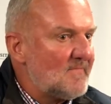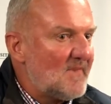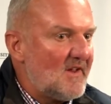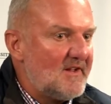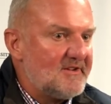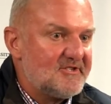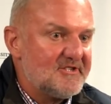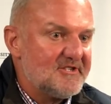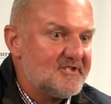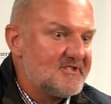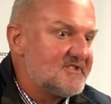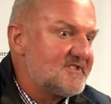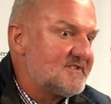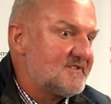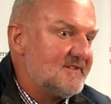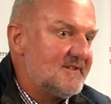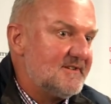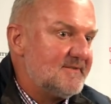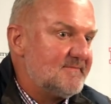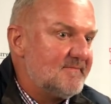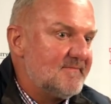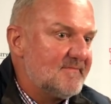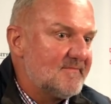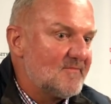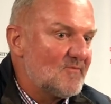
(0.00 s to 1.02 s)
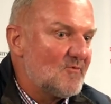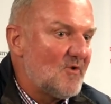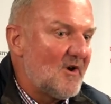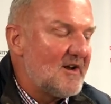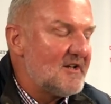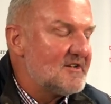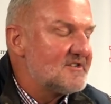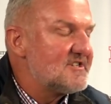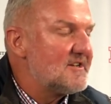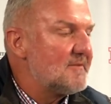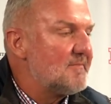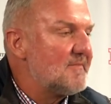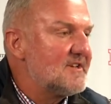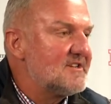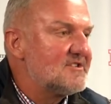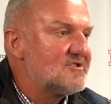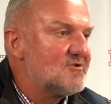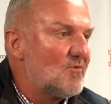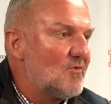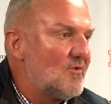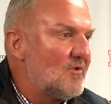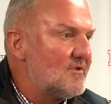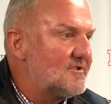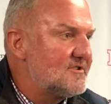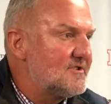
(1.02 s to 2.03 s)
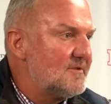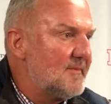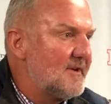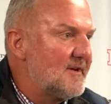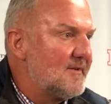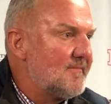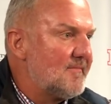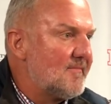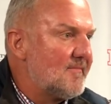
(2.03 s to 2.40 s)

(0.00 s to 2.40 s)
it quite honestly means the world to me.